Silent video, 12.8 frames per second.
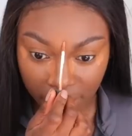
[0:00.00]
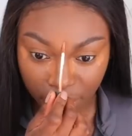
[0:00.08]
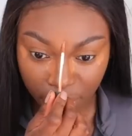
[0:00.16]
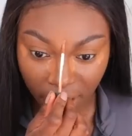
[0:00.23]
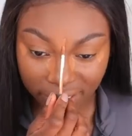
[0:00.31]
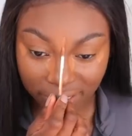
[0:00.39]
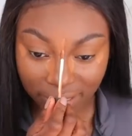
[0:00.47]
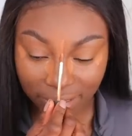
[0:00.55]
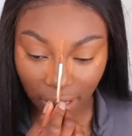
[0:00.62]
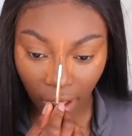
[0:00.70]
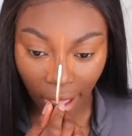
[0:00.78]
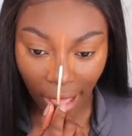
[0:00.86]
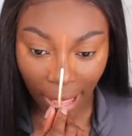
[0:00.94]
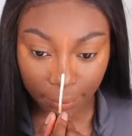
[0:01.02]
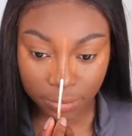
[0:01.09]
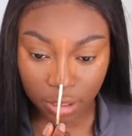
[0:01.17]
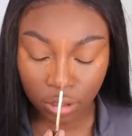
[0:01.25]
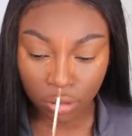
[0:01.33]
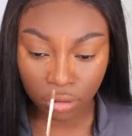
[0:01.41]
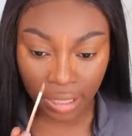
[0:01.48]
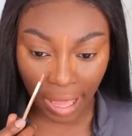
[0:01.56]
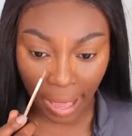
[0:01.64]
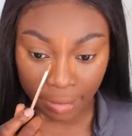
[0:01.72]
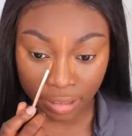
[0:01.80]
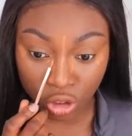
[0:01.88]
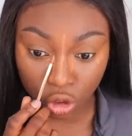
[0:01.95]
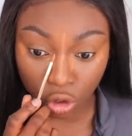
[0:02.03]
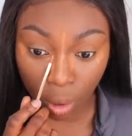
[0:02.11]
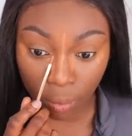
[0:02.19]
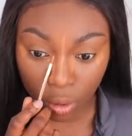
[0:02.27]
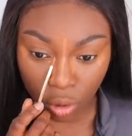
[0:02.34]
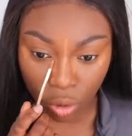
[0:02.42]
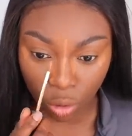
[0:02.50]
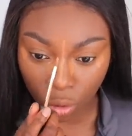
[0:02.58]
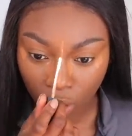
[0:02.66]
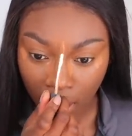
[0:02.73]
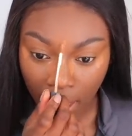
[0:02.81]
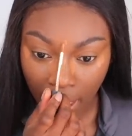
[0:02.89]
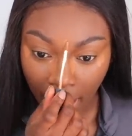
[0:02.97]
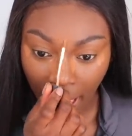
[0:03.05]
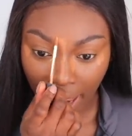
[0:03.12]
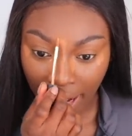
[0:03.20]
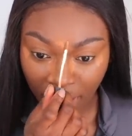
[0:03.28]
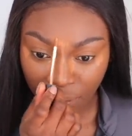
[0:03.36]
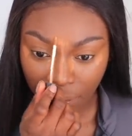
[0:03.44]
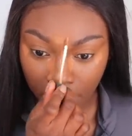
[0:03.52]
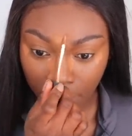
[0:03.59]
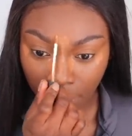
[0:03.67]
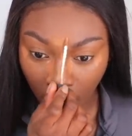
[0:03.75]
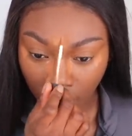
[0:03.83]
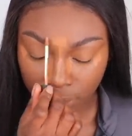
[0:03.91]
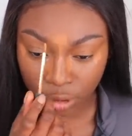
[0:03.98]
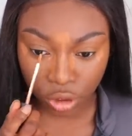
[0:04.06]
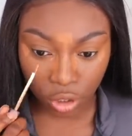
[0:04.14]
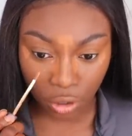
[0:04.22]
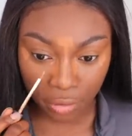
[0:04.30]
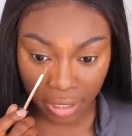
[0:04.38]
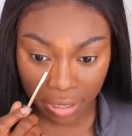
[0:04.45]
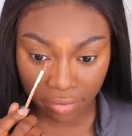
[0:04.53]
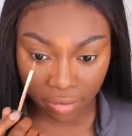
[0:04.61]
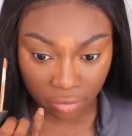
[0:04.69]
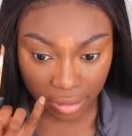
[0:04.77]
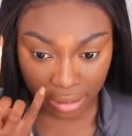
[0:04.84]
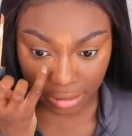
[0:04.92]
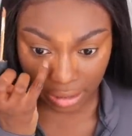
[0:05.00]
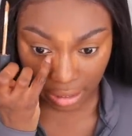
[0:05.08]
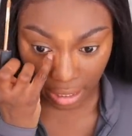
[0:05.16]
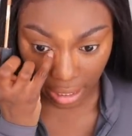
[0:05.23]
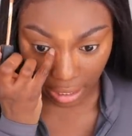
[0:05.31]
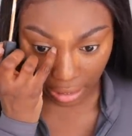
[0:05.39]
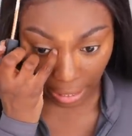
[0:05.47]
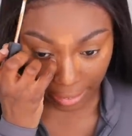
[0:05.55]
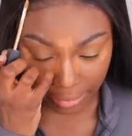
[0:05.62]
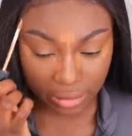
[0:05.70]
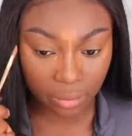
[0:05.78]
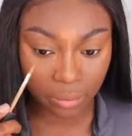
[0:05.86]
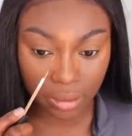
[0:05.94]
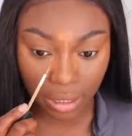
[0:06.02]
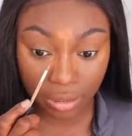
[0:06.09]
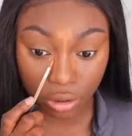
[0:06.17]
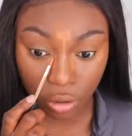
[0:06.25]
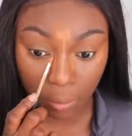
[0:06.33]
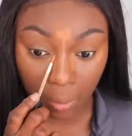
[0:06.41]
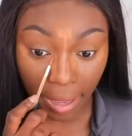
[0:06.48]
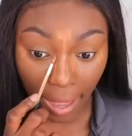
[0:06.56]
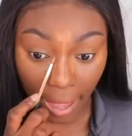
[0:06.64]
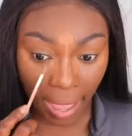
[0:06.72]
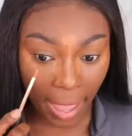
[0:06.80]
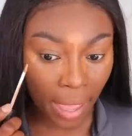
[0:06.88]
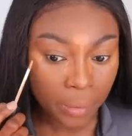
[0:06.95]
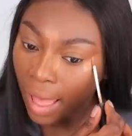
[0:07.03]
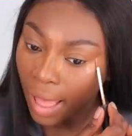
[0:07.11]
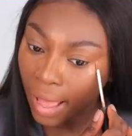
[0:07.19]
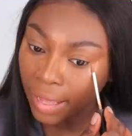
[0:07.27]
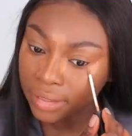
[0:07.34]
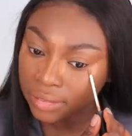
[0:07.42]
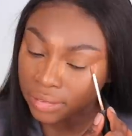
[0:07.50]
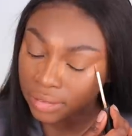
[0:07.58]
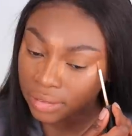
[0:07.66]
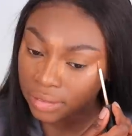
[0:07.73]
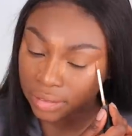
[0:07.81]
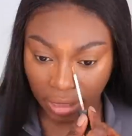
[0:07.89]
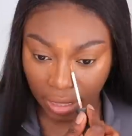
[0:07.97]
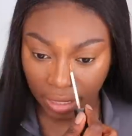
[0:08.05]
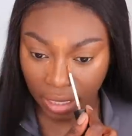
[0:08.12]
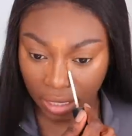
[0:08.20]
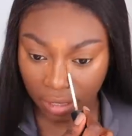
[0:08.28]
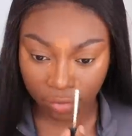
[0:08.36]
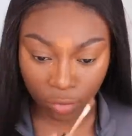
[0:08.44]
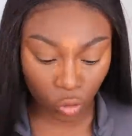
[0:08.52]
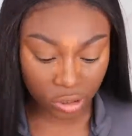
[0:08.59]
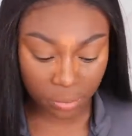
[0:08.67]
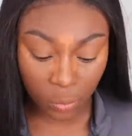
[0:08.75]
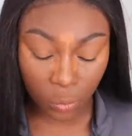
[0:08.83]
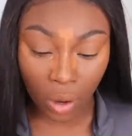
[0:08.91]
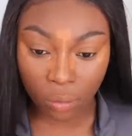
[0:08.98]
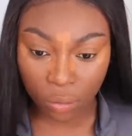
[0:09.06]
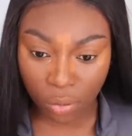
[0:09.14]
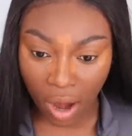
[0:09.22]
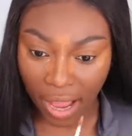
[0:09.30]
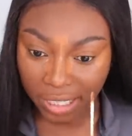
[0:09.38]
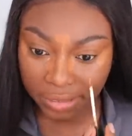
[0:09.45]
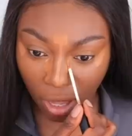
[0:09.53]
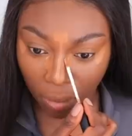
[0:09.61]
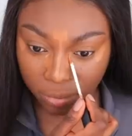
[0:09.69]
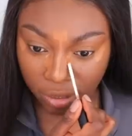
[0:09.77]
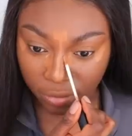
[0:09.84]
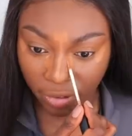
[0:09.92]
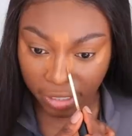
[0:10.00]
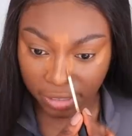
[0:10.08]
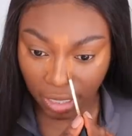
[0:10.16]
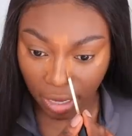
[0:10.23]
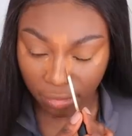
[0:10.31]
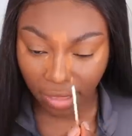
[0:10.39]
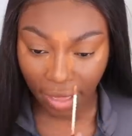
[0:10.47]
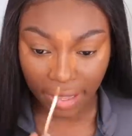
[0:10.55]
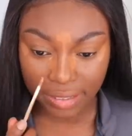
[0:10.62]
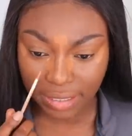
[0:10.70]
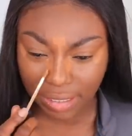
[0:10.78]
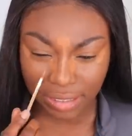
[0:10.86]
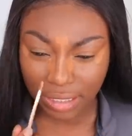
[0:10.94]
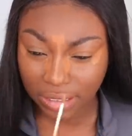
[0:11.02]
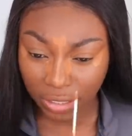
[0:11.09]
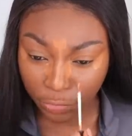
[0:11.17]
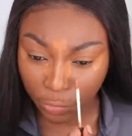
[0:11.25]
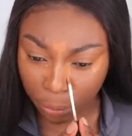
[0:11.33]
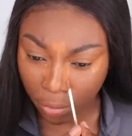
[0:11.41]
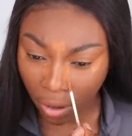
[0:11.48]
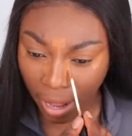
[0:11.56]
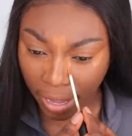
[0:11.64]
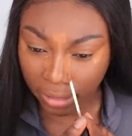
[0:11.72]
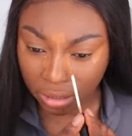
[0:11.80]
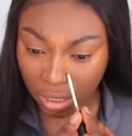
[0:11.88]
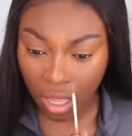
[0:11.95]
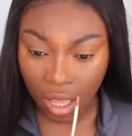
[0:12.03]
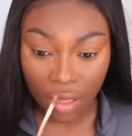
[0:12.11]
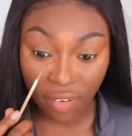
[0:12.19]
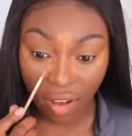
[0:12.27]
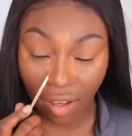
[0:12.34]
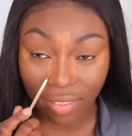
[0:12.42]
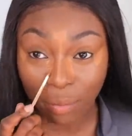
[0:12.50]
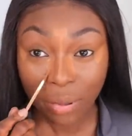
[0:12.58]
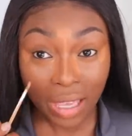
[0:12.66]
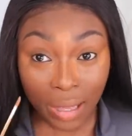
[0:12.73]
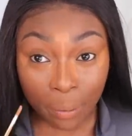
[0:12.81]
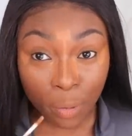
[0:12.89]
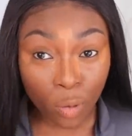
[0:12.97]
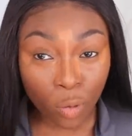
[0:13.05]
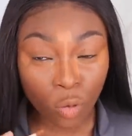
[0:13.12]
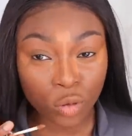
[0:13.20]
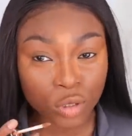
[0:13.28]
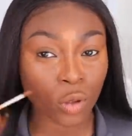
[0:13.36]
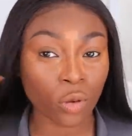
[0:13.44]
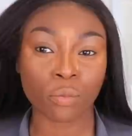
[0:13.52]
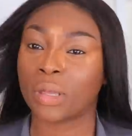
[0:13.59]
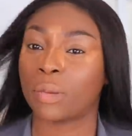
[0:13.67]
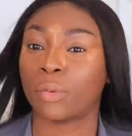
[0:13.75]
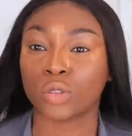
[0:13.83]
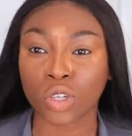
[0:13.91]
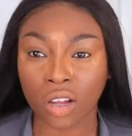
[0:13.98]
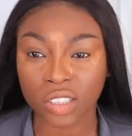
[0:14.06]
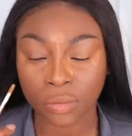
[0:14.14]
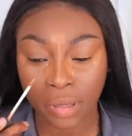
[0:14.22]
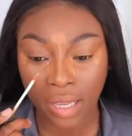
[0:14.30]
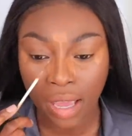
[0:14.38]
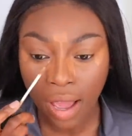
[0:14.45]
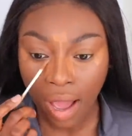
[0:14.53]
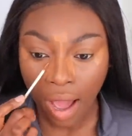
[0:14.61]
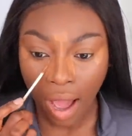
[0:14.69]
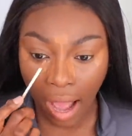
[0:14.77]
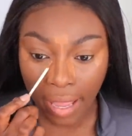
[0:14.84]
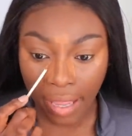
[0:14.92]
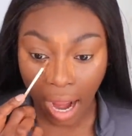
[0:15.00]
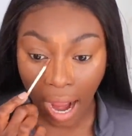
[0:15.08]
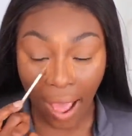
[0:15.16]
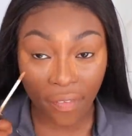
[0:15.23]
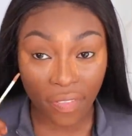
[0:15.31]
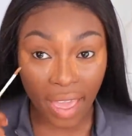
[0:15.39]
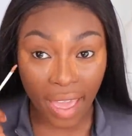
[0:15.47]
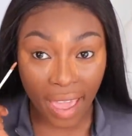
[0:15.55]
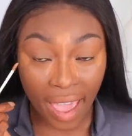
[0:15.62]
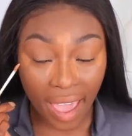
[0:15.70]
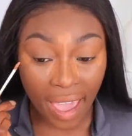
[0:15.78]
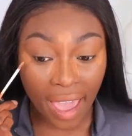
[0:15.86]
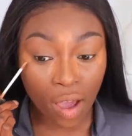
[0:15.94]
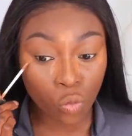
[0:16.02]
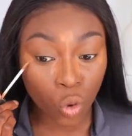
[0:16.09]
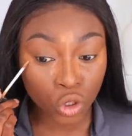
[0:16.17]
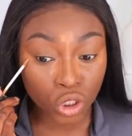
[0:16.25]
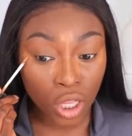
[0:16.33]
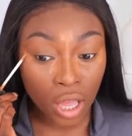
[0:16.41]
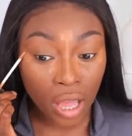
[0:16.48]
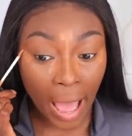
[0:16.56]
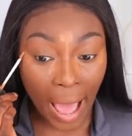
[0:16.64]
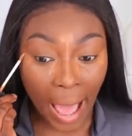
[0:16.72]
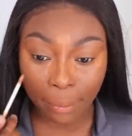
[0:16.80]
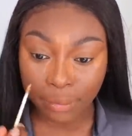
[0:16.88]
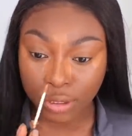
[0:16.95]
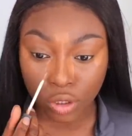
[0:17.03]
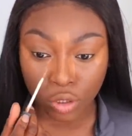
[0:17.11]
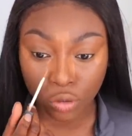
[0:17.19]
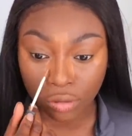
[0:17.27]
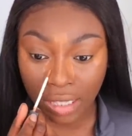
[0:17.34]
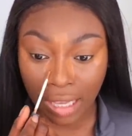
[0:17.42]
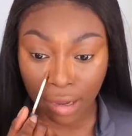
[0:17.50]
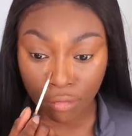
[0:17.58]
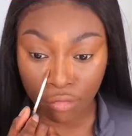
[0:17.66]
of the prices are absolutely astronomical. And I've been bumped, you know, even recently I had someone like do my hair and they invoiced me one price, come to find out that it's actually a different price for other people. So people charge me higher and their hair was absolutely